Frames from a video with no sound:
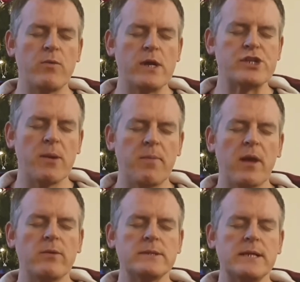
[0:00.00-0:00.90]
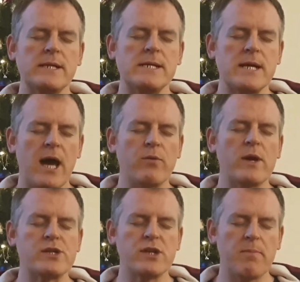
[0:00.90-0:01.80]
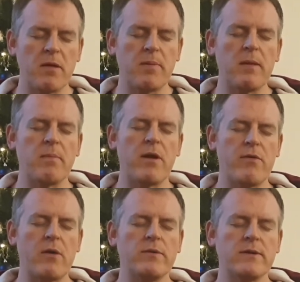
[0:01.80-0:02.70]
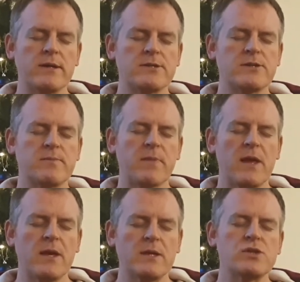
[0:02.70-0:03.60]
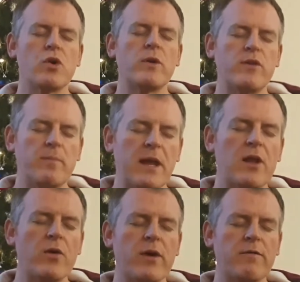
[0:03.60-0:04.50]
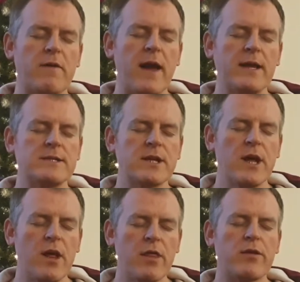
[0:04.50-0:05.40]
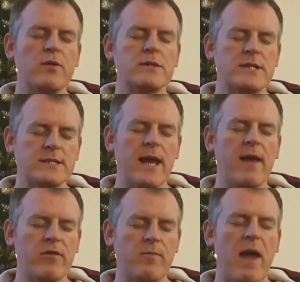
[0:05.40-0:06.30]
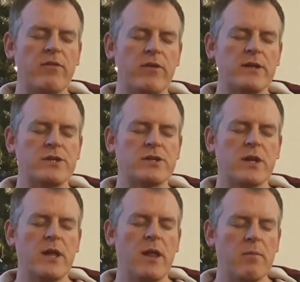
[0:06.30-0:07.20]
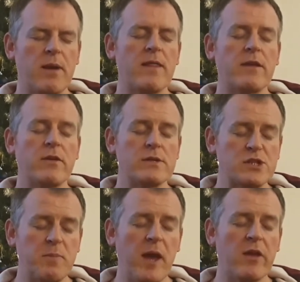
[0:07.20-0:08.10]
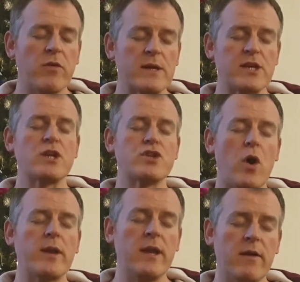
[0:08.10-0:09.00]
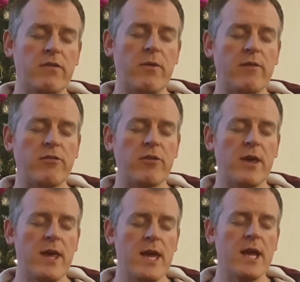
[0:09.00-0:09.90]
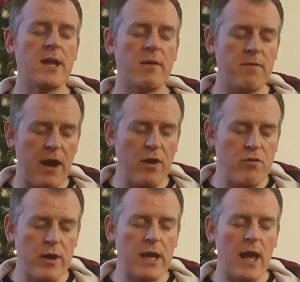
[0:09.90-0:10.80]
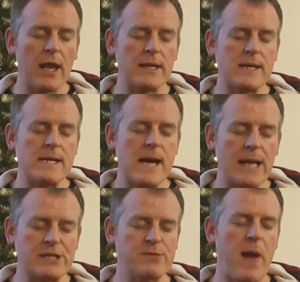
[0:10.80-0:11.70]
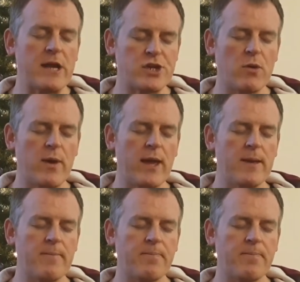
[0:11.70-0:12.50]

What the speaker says: and worship you and worship the people around us? So would you be glorified through today's message. Pray that you'd speak to us and draw near to us in a very real and special way.